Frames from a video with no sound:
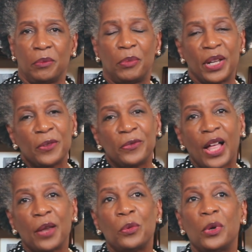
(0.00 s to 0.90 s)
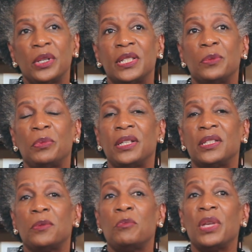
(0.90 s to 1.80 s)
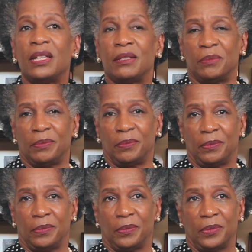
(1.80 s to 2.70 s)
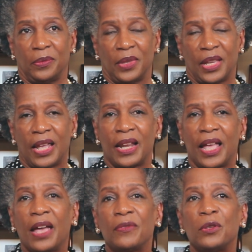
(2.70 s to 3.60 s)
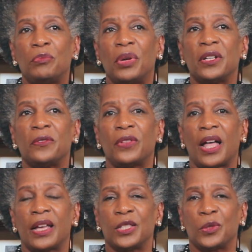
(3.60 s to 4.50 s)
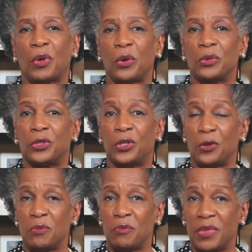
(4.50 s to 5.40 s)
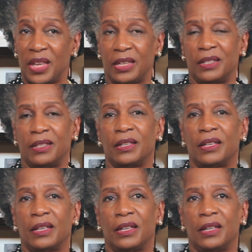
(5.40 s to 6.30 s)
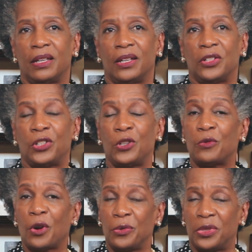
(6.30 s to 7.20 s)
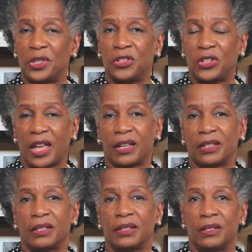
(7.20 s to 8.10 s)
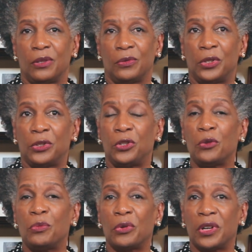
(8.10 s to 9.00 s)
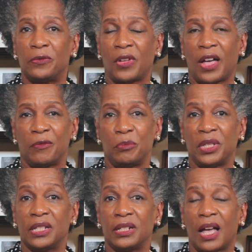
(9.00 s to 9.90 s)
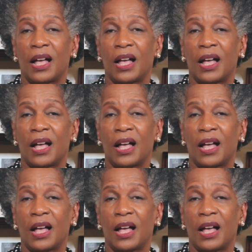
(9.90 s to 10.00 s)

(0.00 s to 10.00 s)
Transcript: Butterfly wanted to speak to me. And after Butterfly spoke to me, she wrote the check but a $2.5 million.